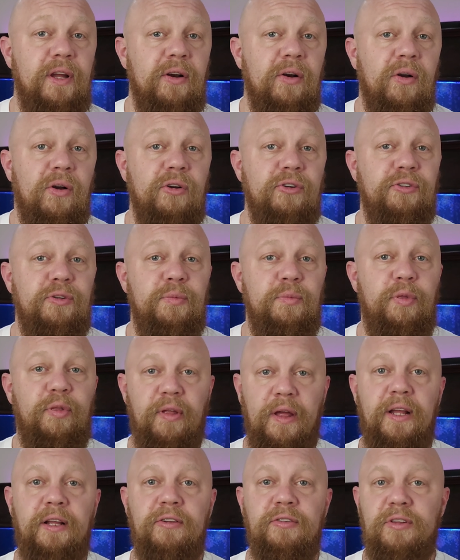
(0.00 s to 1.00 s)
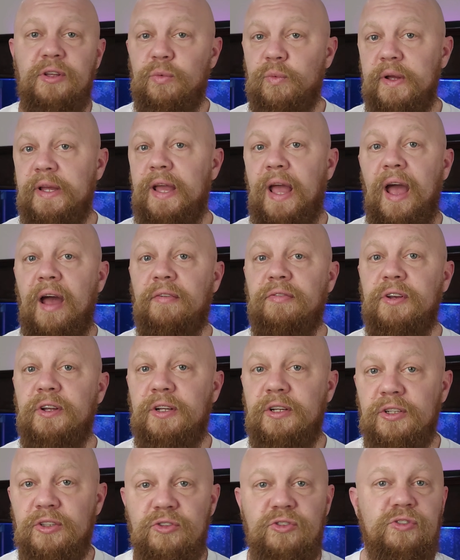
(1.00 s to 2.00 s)
there are some things that we have to
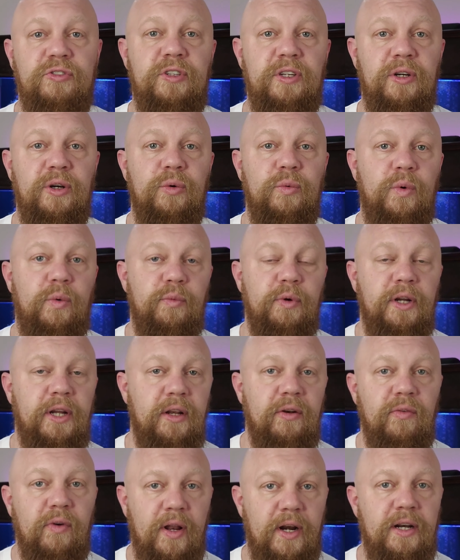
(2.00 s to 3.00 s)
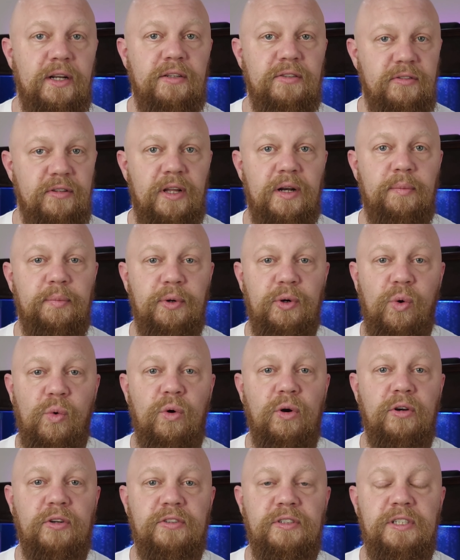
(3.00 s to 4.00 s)
consider when we're getting ready to set up a
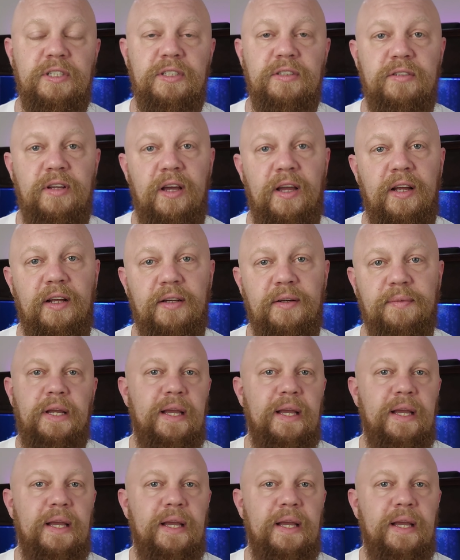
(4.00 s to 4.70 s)
quarantine tank.